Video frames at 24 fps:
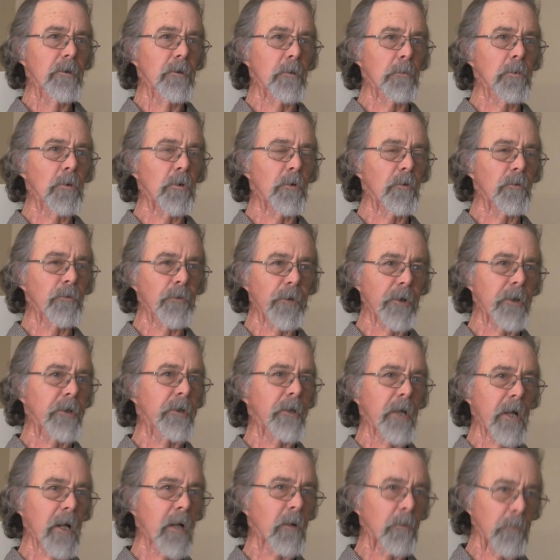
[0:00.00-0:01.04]
to prove
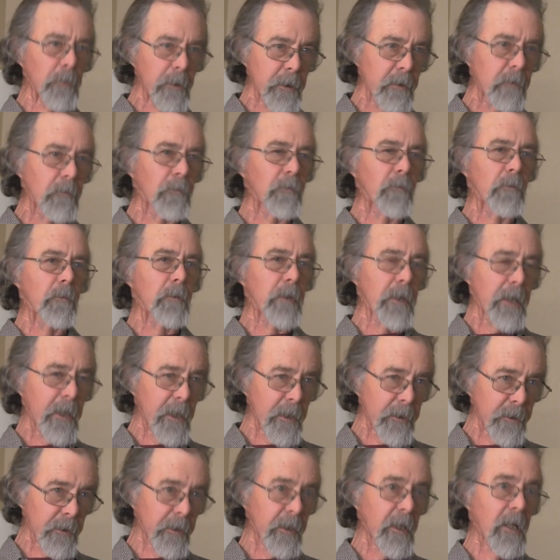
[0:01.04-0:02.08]
that, yeah, we
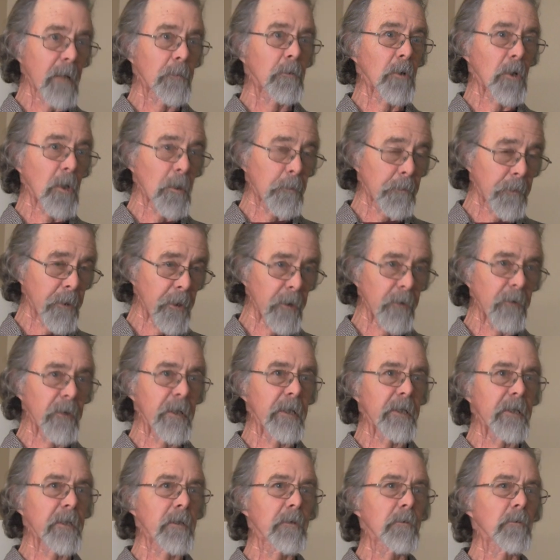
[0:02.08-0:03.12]
had a camera up there,
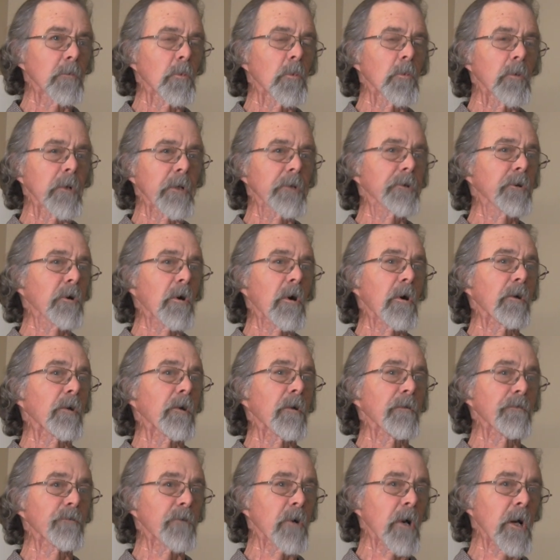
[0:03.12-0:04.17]
and it caught
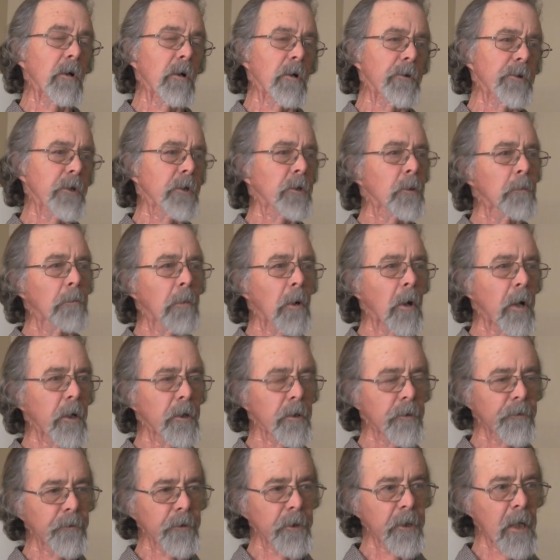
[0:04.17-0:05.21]
on fire. I think the
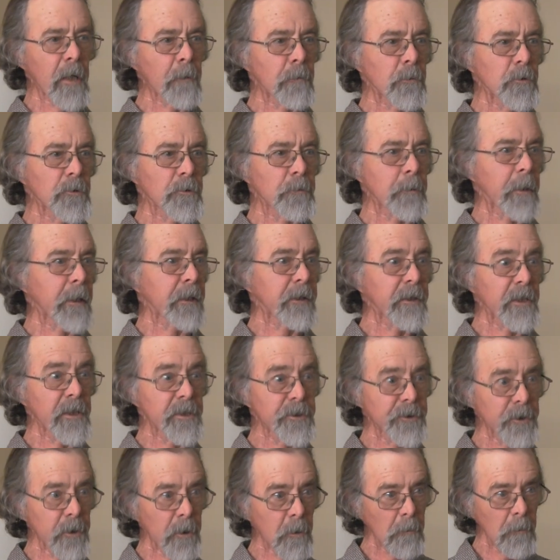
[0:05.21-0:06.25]
body of the camera is
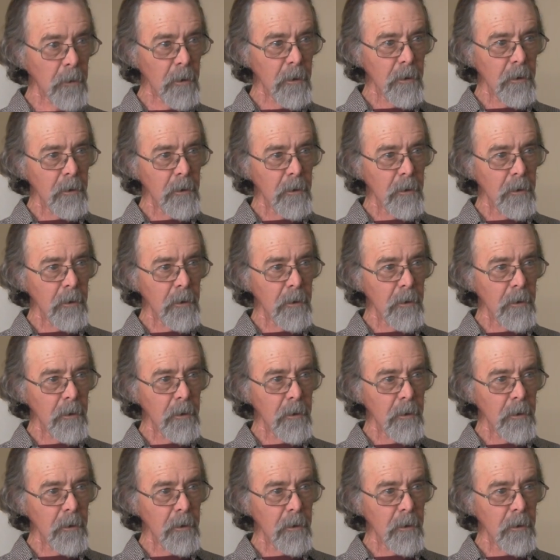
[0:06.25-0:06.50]
magnesium,